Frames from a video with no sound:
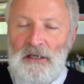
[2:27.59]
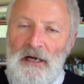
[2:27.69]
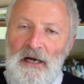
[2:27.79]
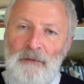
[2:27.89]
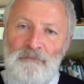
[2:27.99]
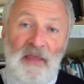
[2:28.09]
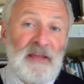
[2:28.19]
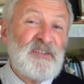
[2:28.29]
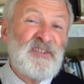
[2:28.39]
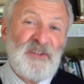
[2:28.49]
Um,
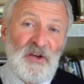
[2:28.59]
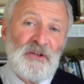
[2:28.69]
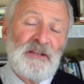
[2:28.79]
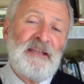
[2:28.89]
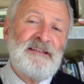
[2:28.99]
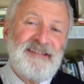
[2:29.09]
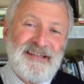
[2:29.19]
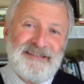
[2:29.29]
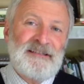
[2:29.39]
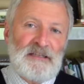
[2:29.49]
it certainly
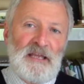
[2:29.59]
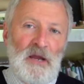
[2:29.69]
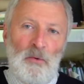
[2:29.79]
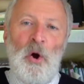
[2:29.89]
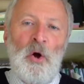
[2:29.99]
didn't go